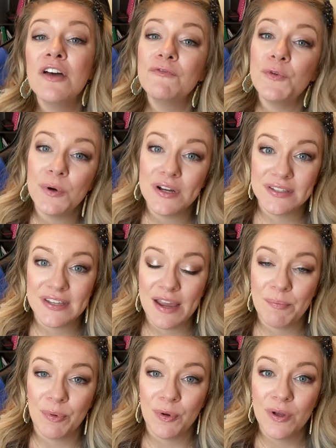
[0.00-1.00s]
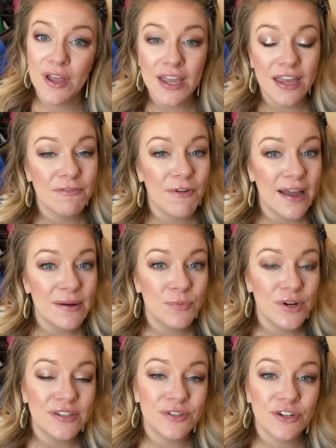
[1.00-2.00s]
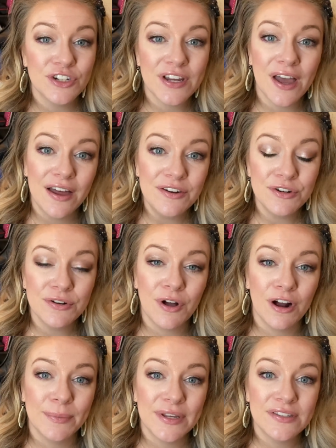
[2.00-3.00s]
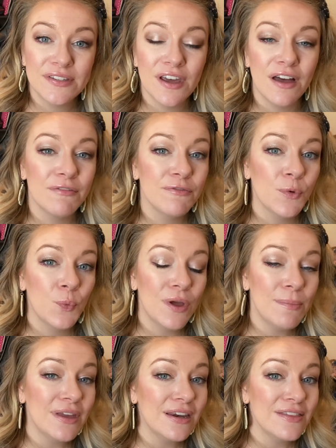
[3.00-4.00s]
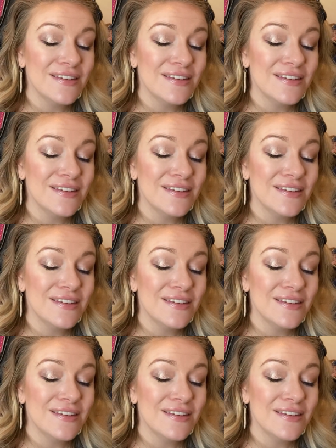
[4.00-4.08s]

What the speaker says: For example, if I am researching undergarments of women in the